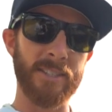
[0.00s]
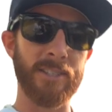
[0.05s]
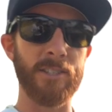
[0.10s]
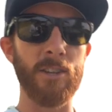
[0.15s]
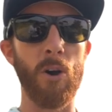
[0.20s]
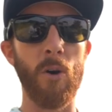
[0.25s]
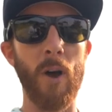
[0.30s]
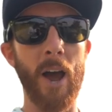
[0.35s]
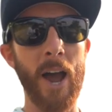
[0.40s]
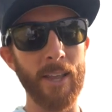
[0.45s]

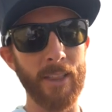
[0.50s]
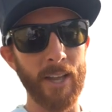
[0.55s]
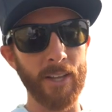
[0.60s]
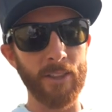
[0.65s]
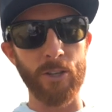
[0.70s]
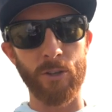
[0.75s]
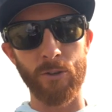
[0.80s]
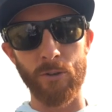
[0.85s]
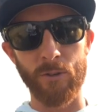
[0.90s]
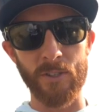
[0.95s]
So I like
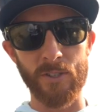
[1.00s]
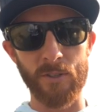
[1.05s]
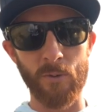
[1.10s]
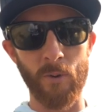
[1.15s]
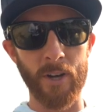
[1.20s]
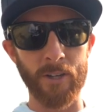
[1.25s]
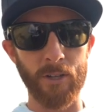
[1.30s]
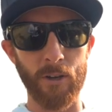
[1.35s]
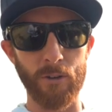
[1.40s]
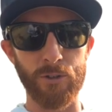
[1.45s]
the Googan
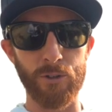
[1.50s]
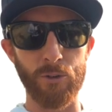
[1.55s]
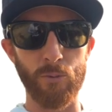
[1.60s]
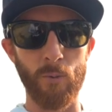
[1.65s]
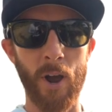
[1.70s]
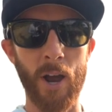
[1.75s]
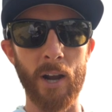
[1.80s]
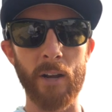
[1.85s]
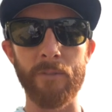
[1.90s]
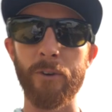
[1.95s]
Squad go-to
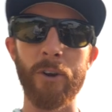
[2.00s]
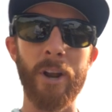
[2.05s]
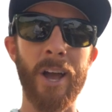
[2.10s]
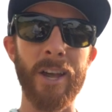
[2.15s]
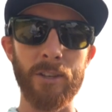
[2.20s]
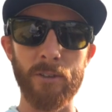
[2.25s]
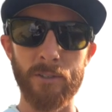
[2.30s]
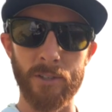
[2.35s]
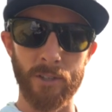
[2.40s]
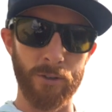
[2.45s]
rod. If you're
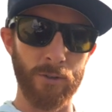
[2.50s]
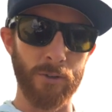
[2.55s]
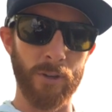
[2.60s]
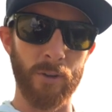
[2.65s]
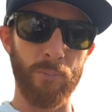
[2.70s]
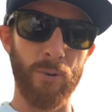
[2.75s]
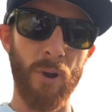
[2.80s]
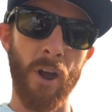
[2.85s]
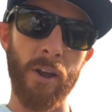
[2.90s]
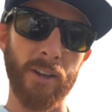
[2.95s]
not using
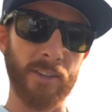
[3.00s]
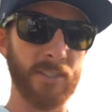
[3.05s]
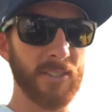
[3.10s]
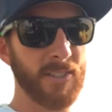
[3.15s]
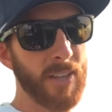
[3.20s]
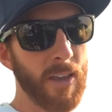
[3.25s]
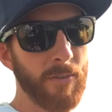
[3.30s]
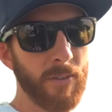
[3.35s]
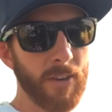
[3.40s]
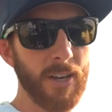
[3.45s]
Googan products,
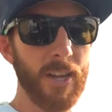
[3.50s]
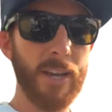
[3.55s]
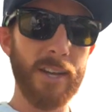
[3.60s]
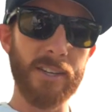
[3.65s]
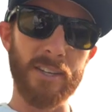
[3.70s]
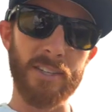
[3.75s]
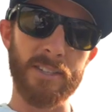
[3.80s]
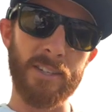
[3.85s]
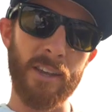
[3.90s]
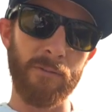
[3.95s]
7
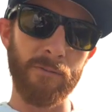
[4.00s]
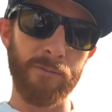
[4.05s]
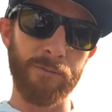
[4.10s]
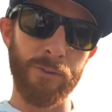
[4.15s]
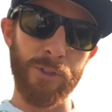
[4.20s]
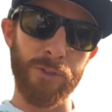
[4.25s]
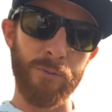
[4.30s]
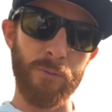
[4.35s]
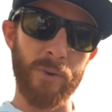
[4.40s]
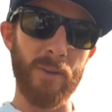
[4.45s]
to 7
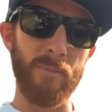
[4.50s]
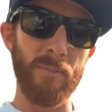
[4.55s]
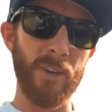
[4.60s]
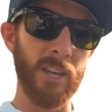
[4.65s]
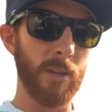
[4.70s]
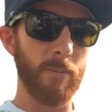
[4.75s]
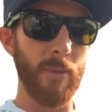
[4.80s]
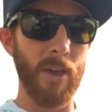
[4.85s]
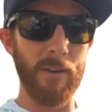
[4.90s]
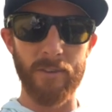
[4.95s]
foot 3
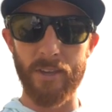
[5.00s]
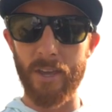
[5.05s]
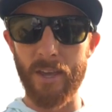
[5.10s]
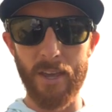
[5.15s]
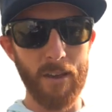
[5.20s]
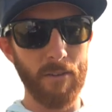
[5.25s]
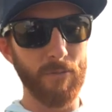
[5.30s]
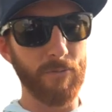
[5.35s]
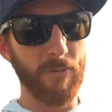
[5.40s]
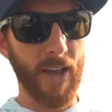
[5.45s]
medium heavy
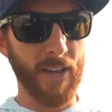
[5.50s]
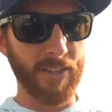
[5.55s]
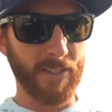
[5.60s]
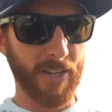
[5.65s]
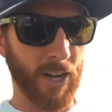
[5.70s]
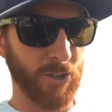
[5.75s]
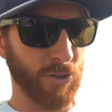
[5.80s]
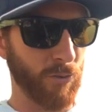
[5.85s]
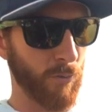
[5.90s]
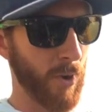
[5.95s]
fast
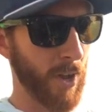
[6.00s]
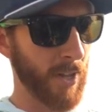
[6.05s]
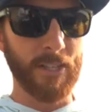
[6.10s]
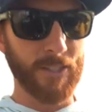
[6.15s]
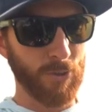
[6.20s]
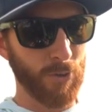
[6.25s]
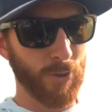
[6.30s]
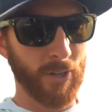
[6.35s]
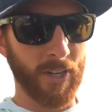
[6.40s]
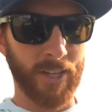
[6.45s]
action rod is
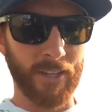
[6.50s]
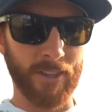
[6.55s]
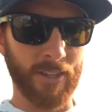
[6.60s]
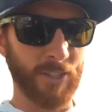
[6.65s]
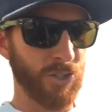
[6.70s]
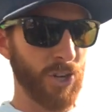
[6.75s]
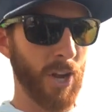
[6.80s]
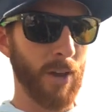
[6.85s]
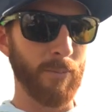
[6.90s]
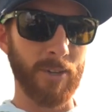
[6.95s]
going to get the
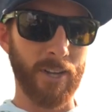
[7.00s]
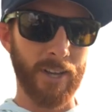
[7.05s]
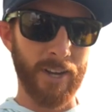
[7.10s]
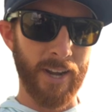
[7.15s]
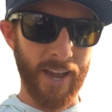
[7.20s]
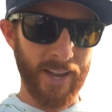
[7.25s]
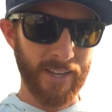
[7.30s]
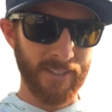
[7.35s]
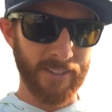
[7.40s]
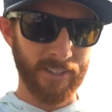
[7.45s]
job done
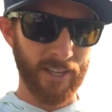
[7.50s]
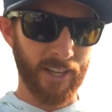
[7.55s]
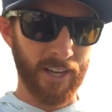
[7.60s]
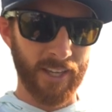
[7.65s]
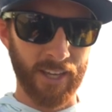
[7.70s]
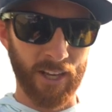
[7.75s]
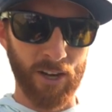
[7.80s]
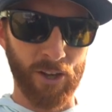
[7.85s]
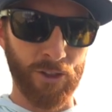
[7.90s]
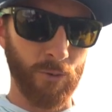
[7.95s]
nicely. And
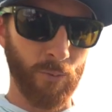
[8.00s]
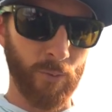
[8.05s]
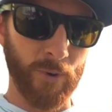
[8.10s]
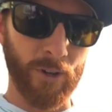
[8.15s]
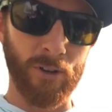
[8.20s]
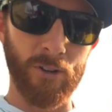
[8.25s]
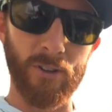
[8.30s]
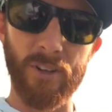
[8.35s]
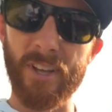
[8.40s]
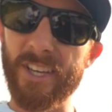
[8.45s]
again, on the
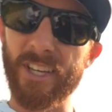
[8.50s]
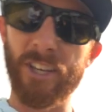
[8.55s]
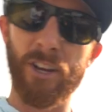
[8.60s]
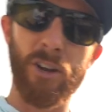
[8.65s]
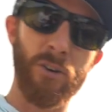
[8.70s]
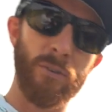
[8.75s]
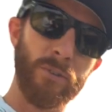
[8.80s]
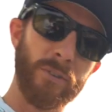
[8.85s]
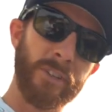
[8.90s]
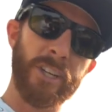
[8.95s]
reel, you
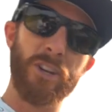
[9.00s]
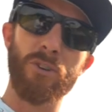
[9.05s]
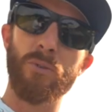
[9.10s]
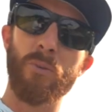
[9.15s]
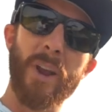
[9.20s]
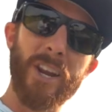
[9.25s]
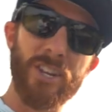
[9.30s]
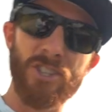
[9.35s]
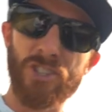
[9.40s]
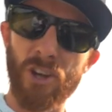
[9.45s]
know, gear
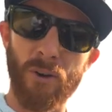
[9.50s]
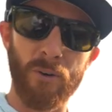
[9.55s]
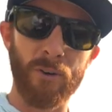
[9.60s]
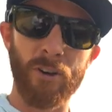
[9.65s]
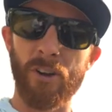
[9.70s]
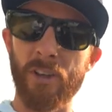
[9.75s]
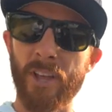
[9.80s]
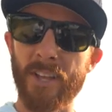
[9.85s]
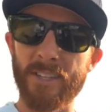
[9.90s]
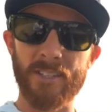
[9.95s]
ratio and
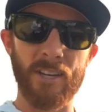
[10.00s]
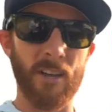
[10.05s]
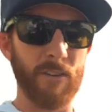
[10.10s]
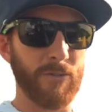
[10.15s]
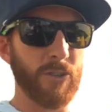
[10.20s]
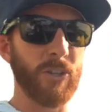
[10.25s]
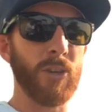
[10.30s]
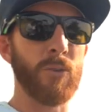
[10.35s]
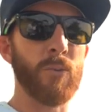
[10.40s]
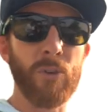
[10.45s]
all that stuff,
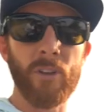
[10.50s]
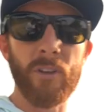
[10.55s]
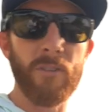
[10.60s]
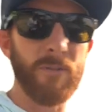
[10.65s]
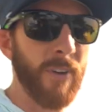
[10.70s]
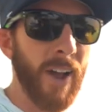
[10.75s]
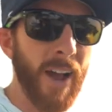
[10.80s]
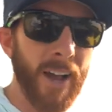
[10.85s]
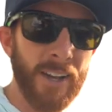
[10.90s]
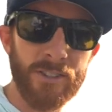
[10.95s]
you can reel it
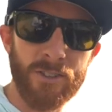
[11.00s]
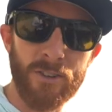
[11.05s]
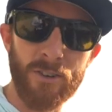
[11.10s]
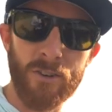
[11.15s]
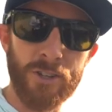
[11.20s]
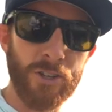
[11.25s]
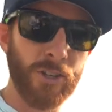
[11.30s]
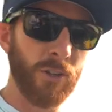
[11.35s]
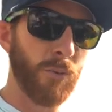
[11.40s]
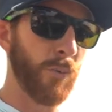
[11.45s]
faster,
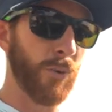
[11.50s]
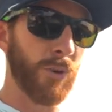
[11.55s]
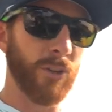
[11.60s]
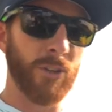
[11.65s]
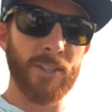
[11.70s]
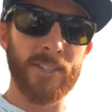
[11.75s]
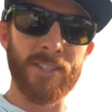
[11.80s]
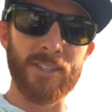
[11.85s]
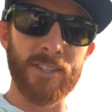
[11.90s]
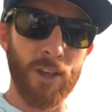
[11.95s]
you can reel
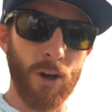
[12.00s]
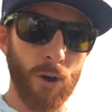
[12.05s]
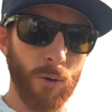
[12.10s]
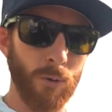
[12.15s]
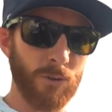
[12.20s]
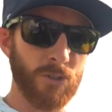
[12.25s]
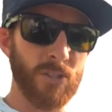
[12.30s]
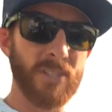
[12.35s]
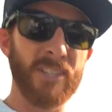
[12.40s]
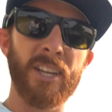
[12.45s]
it
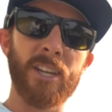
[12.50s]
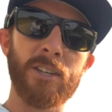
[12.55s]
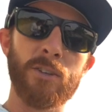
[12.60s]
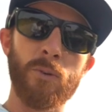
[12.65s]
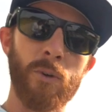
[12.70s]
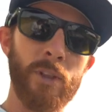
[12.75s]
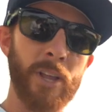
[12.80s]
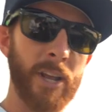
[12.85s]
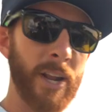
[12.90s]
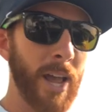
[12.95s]
slower, just get it to
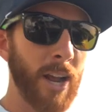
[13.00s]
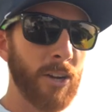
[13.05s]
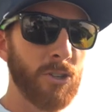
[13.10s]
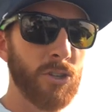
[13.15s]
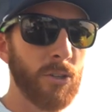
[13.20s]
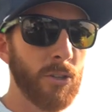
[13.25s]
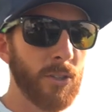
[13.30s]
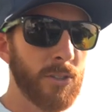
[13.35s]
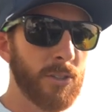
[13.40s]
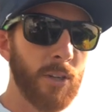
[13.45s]
where that
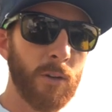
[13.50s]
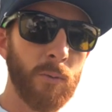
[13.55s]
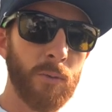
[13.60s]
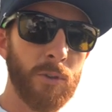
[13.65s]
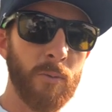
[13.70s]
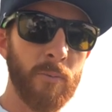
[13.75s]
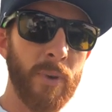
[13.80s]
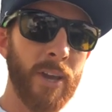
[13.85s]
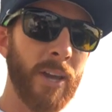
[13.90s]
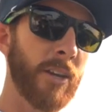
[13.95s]
action looks good with
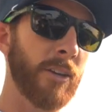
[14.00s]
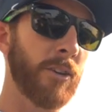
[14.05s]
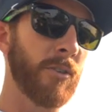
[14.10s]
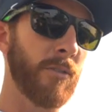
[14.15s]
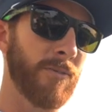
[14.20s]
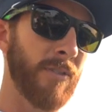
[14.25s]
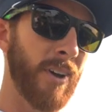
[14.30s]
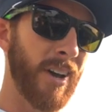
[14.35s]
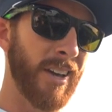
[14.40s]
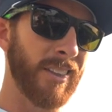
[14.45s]
the bait and you're
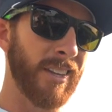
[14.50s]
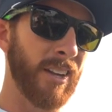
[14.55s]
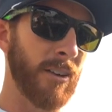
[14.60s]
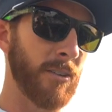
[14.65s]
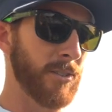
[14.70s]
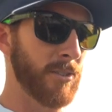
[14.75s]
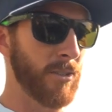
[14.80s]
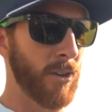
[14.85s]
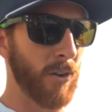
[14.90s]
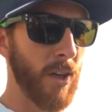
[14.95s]
fine there.
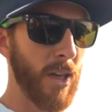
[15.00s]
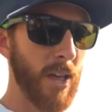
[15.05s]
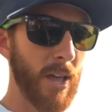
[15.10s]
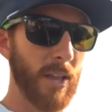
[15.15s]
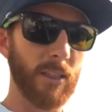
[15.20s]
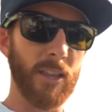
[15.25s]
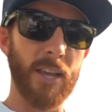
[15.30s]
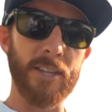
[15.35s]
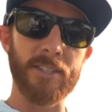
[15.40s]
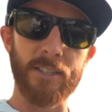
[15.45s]
So
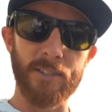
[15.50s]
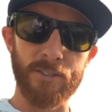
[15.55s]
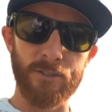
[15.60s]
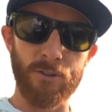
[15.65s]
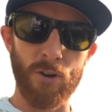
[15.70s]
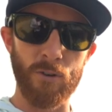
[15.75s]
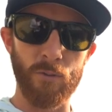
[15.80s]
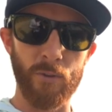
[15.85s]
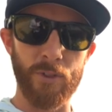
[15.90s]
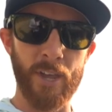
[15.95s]
less
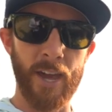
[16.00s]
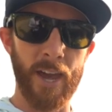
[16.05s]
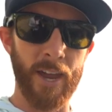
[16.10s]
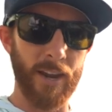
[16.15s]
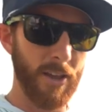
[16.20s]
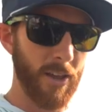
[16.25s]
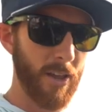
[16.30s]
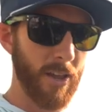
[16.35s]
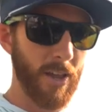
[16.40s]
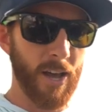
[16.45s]
concerned with that.
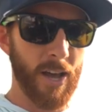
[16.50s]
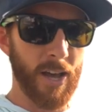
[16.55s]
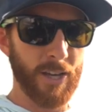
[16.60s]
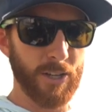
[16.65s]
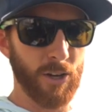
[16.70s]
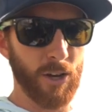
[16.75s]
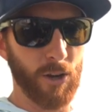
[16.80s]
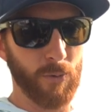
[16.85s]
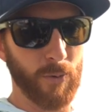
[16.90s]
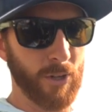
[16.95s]

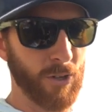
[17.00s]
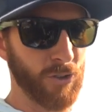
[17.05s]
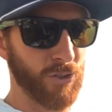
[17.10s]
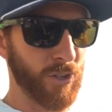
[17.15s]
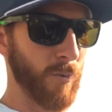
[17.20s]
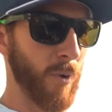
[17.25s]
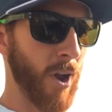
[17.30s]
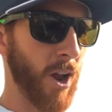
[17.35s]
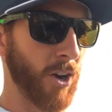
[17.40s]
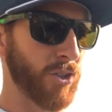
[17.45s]
You know, we
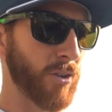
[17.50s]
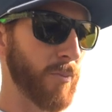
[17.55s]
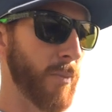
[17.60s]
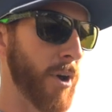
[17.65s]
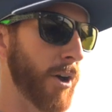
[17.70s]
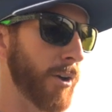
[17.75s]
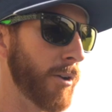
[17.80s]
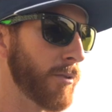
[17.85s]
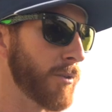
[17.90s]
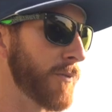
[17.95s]
usually rock
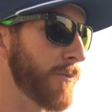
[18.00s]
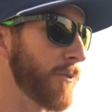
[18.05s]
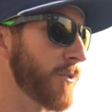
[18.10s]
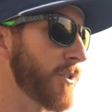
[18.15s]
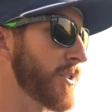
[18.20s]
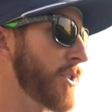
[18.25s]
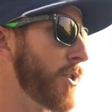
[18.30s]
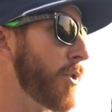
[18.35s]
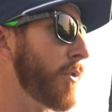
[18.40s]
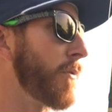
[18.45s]
Shimanos for
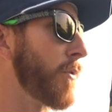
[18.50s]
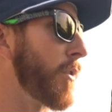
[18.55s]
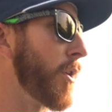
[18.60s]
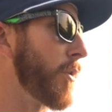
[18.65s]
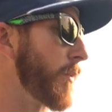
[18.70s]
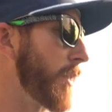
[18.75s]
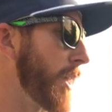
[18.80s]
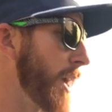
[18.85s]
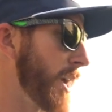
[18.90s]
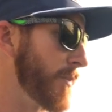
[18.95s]
just the overall
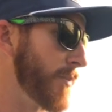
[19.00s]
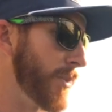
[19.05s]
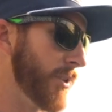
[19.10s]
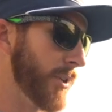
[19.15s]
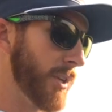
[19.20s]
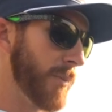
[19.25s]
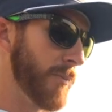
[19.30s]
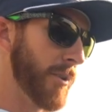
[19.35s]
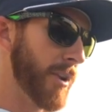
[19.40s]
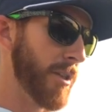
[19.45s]

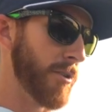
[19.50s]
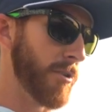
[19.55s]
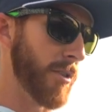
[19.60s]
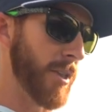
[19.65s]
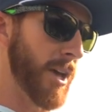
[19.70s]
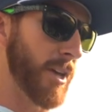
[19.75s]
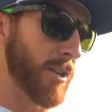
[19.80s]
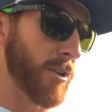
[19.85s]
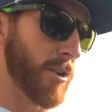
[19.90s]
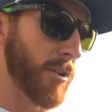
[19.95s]
reliability, but other than
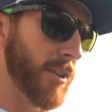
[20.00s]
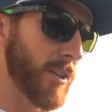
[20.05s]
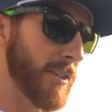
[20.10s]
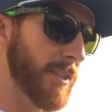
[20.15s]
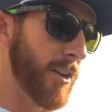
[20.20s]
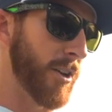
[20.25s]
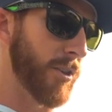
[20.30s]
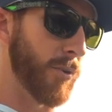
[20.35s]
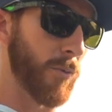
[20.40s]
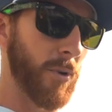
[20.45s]
that, y'all, let's
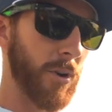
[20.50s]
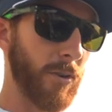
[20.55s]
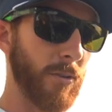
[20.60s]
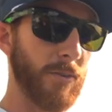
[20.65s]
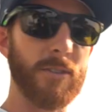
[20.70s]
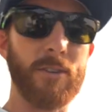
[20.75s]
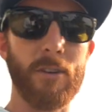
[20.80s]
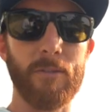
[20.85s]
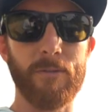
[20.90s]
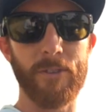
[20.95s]
get on the water and
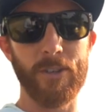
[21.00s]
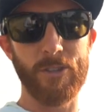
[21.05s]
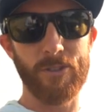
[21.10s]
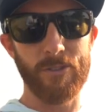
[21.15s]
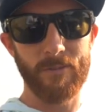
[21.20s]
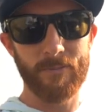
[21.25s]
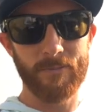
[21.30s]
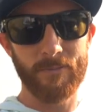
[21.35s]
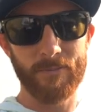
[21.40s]
start fishing.